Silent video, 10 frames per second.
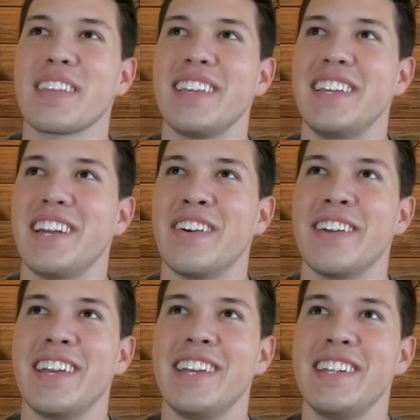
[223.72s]

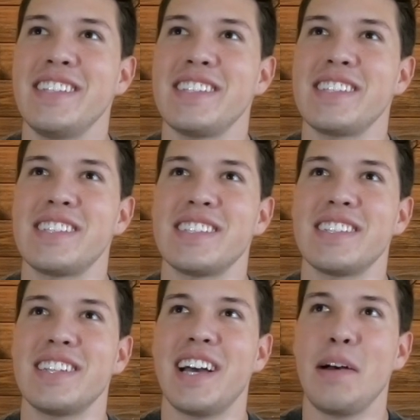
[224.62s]
it is,
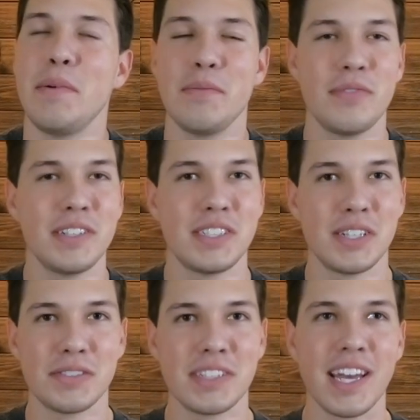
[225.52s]
I'm a very
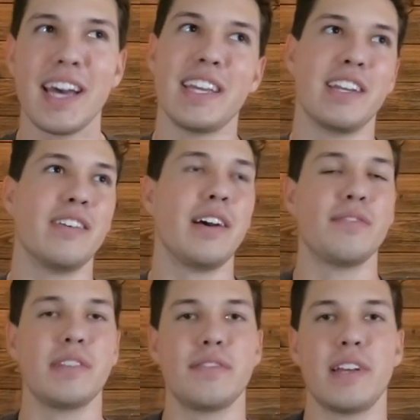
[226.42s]
sheltered guy. I've
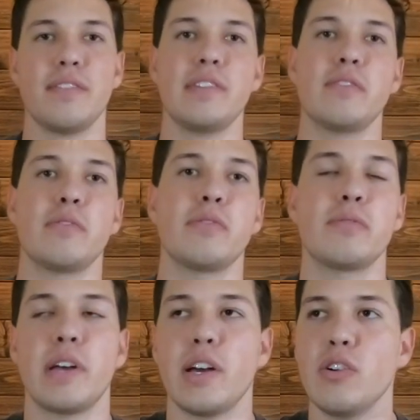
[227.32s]
lived
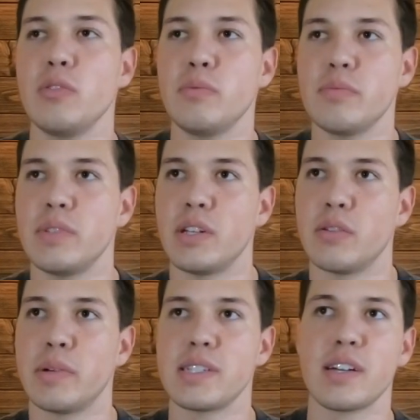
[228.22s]
at home,
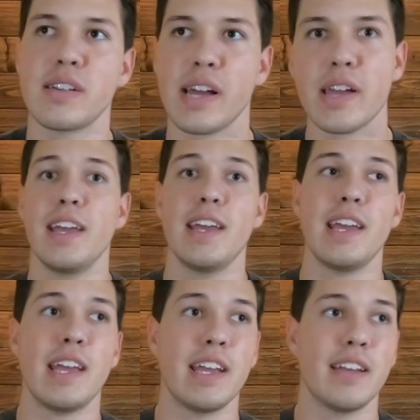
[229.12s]
my entire life,
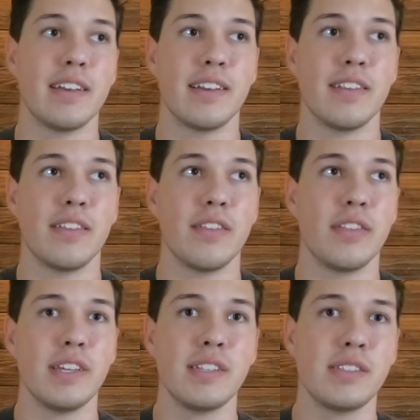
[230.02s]
and
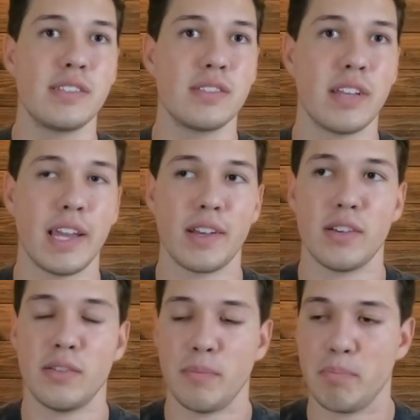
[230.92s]
this
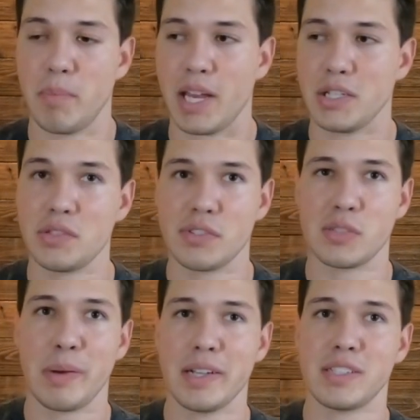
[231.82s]
major
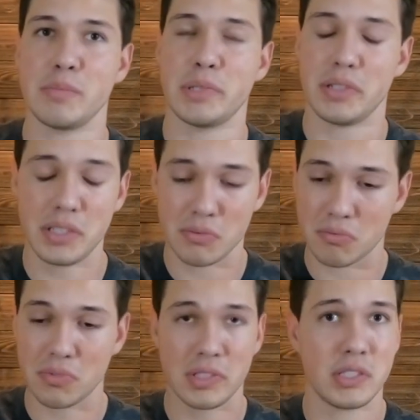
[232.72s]
responsibility
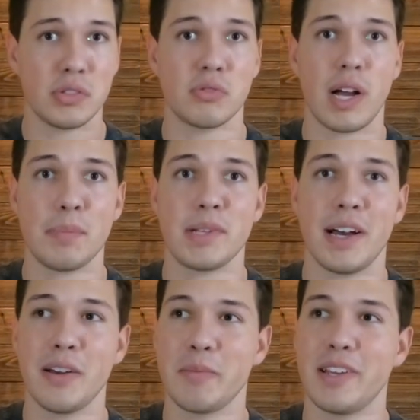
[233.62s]
really dropped
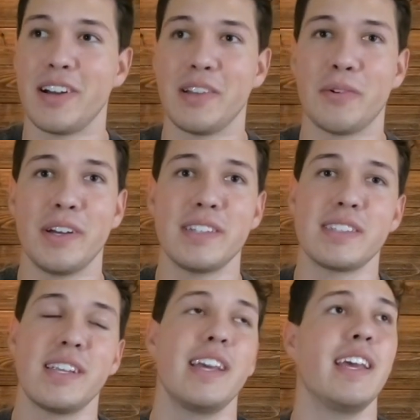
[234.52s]
on me all at
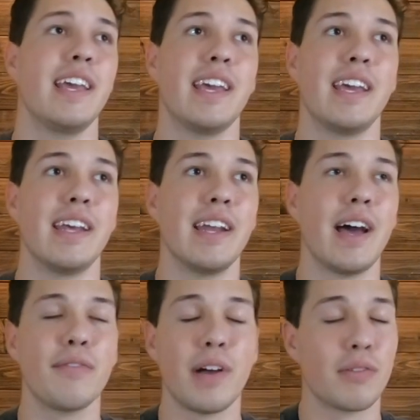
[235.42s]
once, and
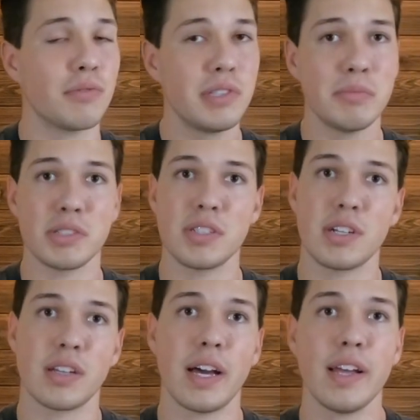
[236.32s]
I really matured
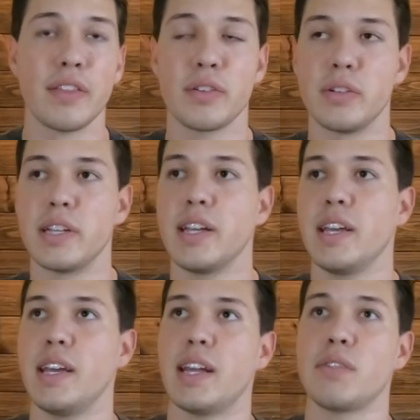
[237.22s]
a lot through it,
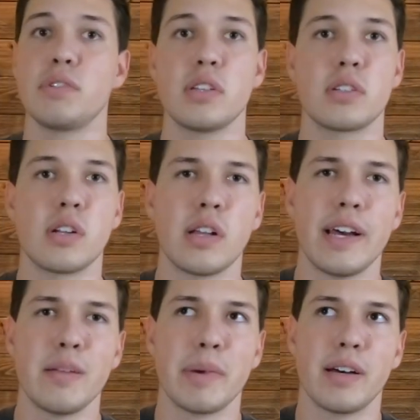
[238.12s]
and I really learned a
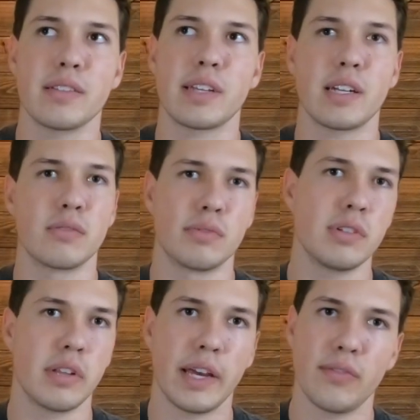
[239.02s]
lot about kind of
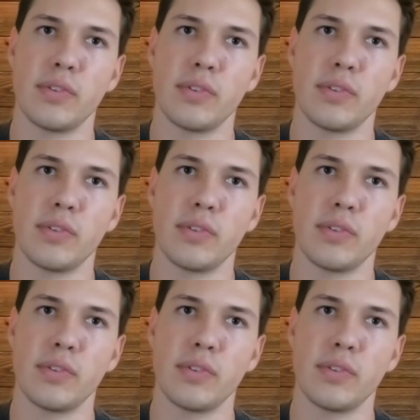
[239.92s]
real life